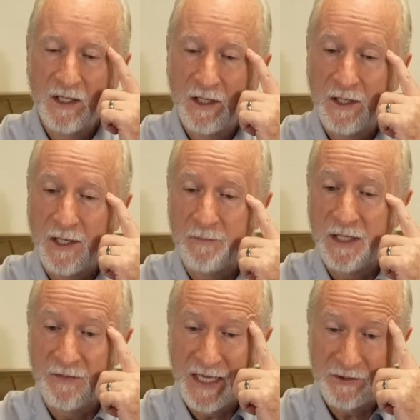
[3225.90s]

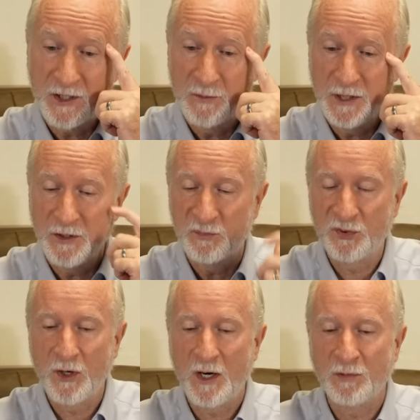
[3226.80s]
And that's going to be the
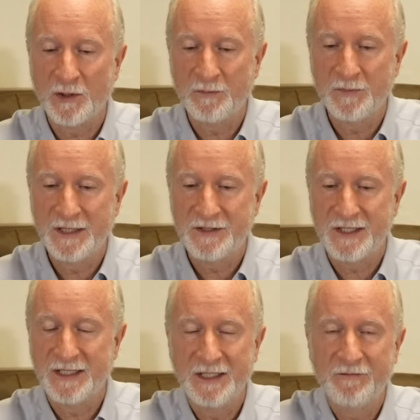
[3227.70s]
problem, is
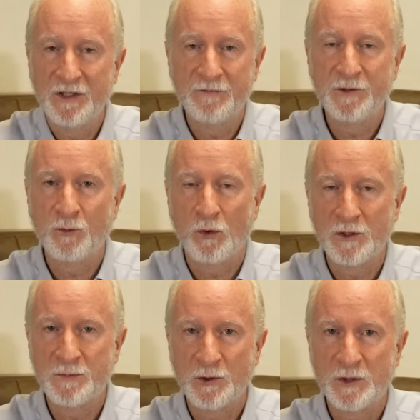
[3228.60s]
that even if you
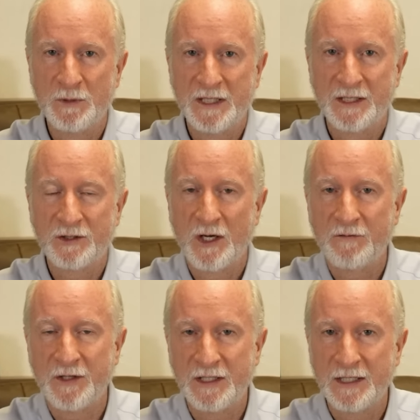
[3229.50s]
weren't supposed to be kicked off,
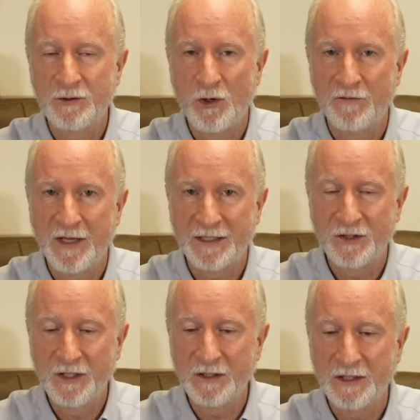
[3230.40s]
they kicked you off
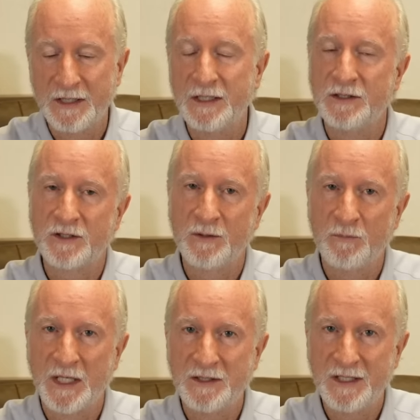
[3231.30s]
accidentally. It
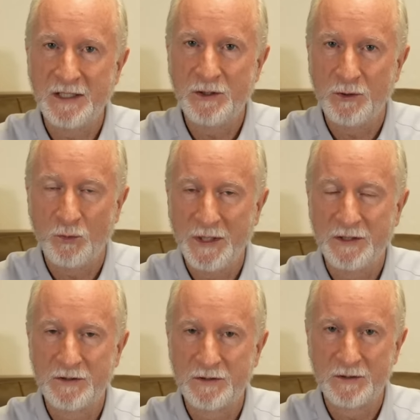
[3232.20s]
might take you
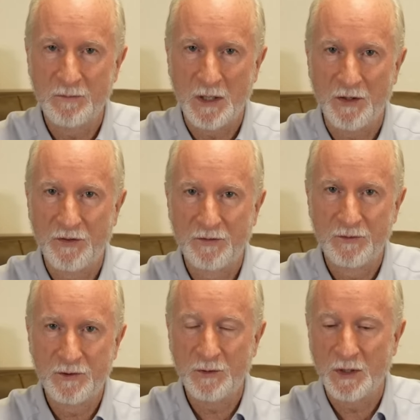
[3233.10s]
weeks, month,
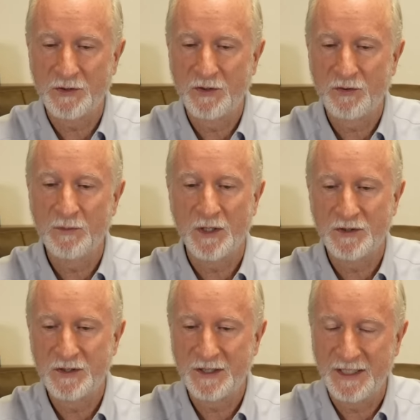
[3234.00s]
2 months, 3
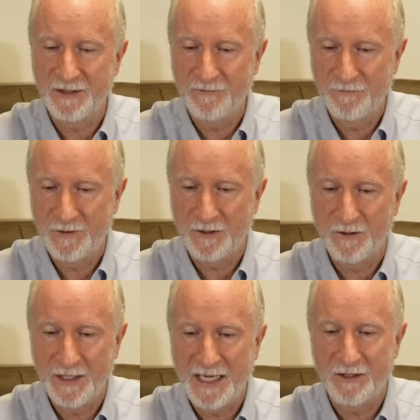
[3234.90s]
months to get
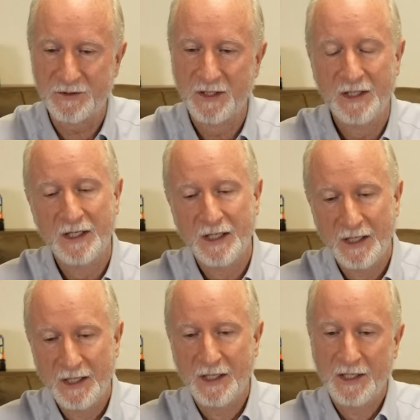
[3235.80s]
figured out.
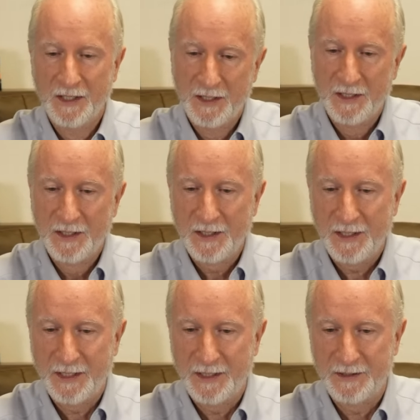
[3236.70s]

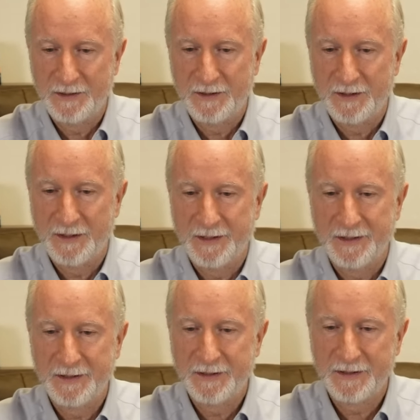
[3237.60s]
And
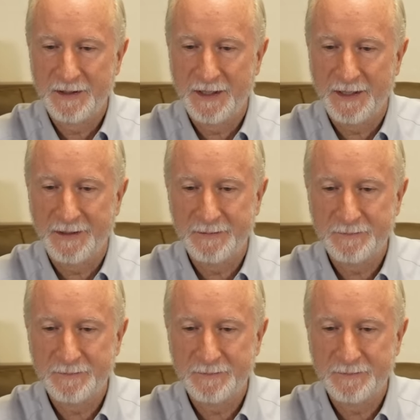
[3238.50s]
yeah,